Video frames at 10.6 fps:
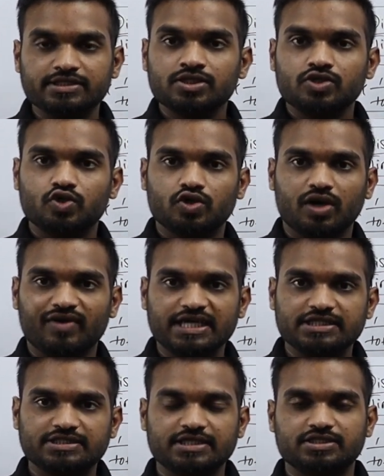is to cover a
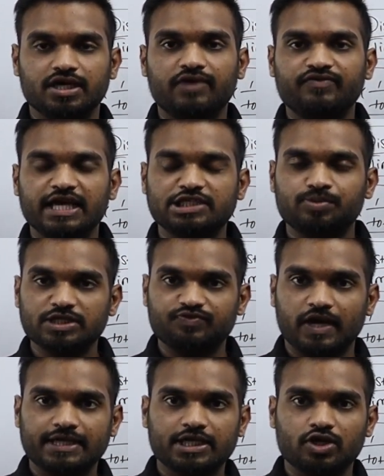distance of x plus
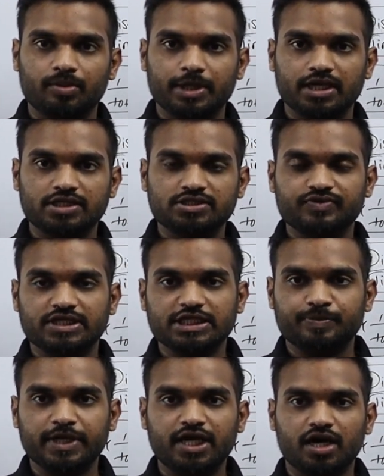40 kilometers with a
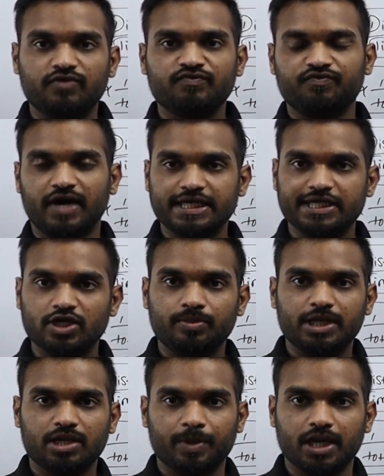speed of 40
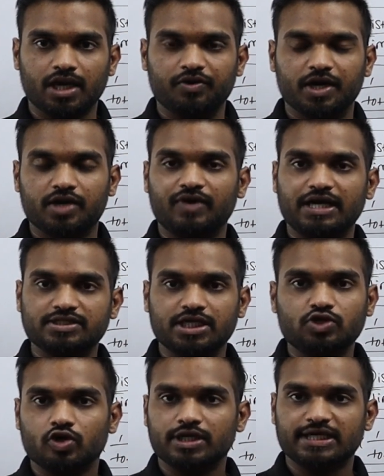kilometer per hour, what is the
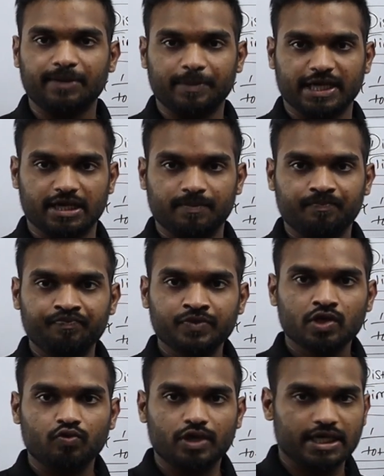total time taken?
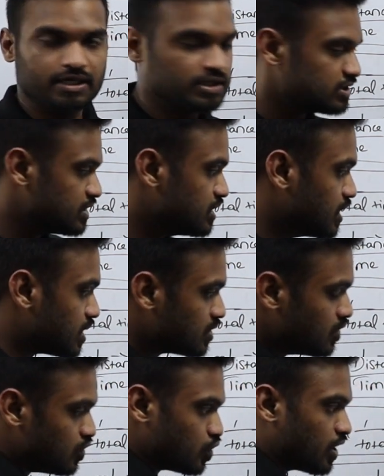Okay, see
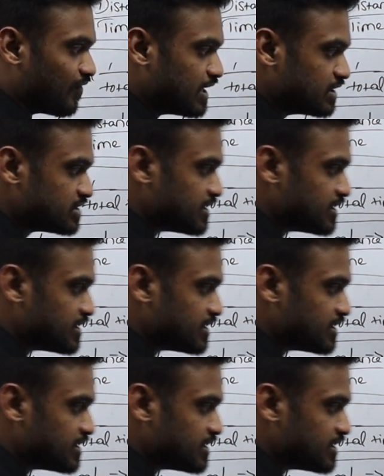here, to cover a